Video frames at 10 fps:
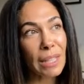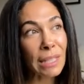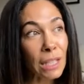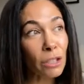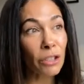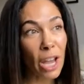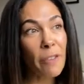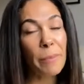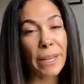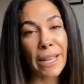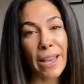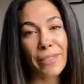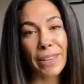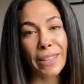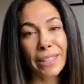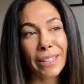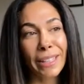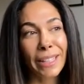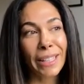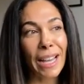Lila and I have been out there,
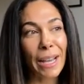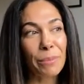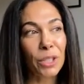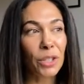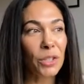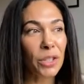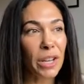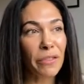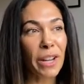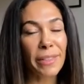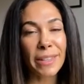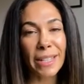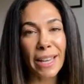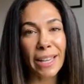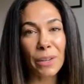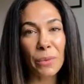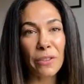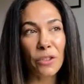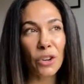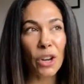sort of every other day.
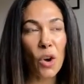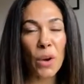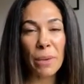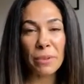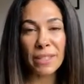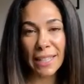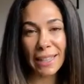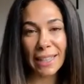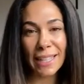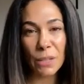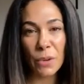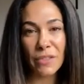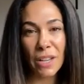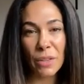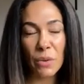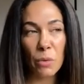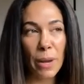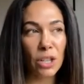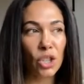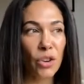We've got a whole heap of seedlings that we've done that we're
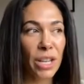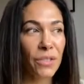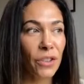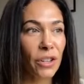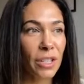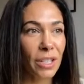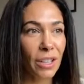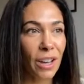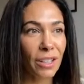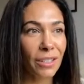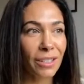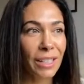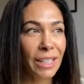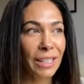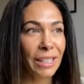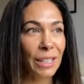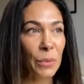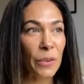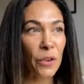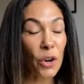about to transfer into the garden.
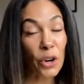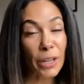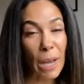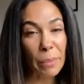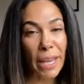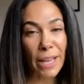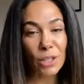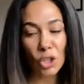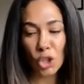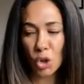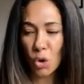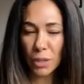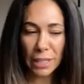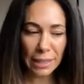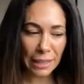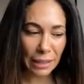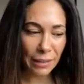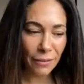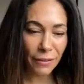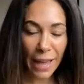We've got her a cubby house. So she's got all these
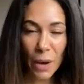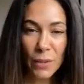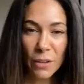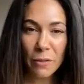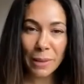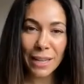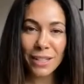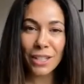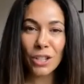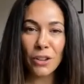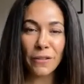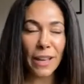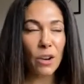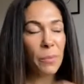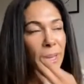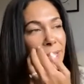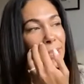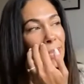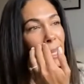little flowers that we've planted in her flower beds